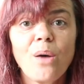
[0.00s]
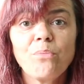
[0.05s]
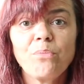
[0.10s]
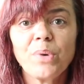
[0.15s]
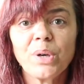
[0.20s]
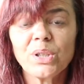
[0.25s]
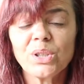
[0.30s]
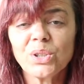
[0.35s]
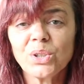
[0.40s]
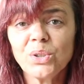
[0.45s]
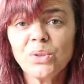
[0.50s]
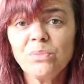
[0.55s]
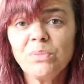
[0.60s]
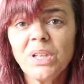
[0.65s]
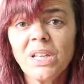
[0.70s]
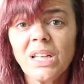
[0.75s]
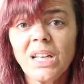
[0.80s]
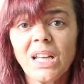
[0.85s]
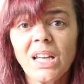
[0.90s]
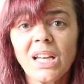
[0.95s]
but loom
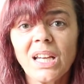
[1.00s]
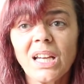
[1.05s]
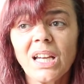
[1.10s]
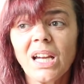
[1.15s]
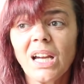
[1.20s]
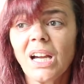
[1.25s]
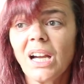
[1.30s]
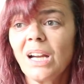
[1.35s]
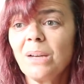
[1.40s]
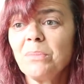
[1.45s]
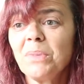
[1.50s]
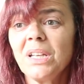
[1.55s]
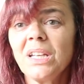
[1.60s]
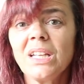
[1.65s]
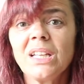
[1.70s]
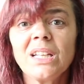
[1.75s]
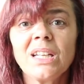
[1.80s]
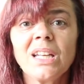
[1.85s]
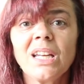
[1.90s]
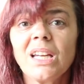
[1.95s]
knitting, I
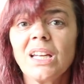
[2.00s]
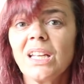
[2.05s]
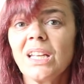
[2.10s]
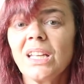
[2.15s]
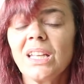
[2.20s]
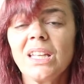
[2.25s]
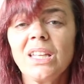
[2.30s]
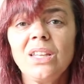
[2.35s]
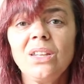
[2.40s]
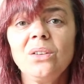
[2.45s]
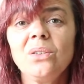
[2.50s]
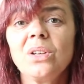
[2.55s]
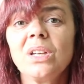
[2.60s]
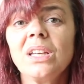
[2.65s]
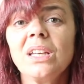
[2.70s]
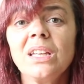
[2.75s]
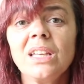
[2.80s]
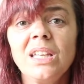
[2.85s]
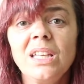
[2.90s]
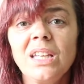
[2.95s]
mean, you
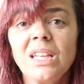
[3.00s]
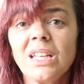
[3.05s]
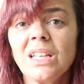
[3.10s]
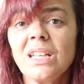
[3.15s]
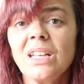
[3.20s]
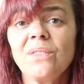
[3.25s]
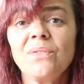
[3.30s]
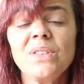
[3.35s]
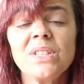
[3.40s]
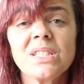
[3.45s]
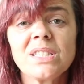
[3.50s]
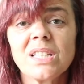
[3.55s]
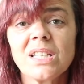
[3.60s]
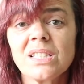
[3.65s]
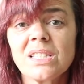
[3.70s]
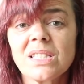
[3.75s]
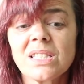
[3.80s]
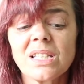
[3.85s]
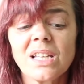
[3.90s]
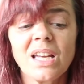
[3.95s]
can, he can, if he
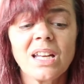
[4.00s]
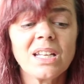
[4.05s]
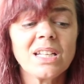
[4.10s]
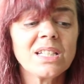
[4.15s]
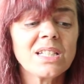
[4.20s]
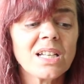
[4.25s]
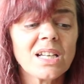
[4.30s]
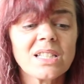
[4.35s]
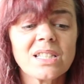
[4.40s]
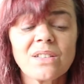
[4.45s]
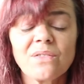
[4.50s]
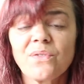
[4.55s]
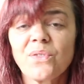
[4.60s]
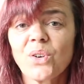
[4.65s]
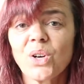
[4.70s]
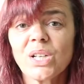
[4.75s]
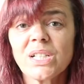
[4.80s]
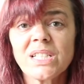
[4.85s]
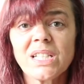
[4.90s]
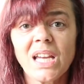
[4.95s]
sits and he does it
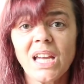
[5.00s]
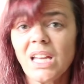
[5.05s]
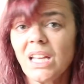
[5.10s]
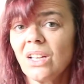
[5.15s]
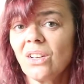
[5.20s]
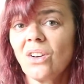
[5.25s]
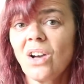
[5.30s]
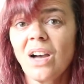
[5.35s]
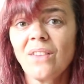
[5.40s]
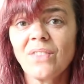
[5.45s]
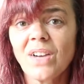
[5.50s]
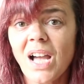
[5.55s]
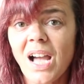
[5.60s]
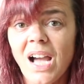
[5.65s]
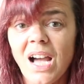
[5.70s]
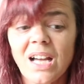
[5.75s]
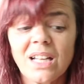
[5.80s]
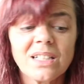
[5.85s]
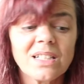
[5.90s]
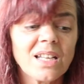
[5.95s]
for a day, he'll have a
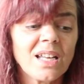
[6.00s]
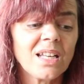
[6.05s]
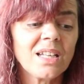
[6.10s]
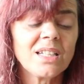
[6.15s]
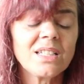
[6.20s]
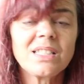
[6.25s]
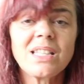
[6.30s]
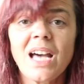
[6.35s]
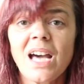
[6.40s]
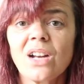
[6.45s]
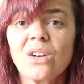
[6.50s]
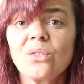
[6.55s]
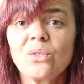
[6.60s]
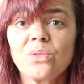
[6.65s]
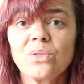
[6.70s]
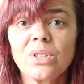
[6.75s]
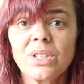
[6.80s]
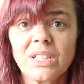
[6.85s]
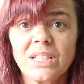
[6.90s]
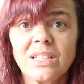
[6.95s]
hat and
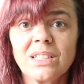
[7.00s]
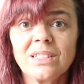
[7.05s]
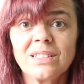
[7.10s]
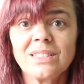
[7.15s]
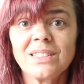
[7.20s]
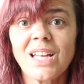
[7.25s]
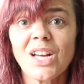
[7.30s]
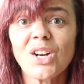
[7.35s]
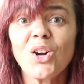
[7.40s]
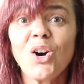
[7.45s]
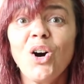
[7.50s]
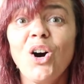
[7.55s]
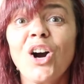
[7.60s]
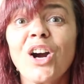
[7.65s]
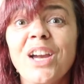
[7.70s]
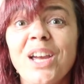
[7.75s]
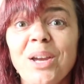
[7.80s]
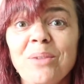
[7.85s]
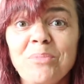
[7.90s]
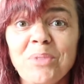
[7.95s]
that'll, that'll
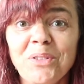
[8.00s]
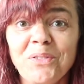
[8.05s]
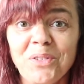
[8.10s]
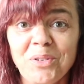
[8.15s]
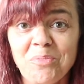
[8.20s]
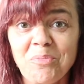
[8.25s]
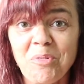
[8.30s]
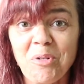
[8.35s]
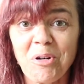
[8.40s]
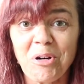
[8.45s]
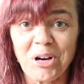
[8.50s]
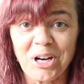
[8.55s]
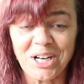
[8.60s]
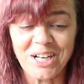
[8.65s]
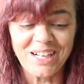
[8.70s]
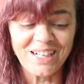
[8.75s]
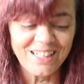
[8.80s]
hook him even more.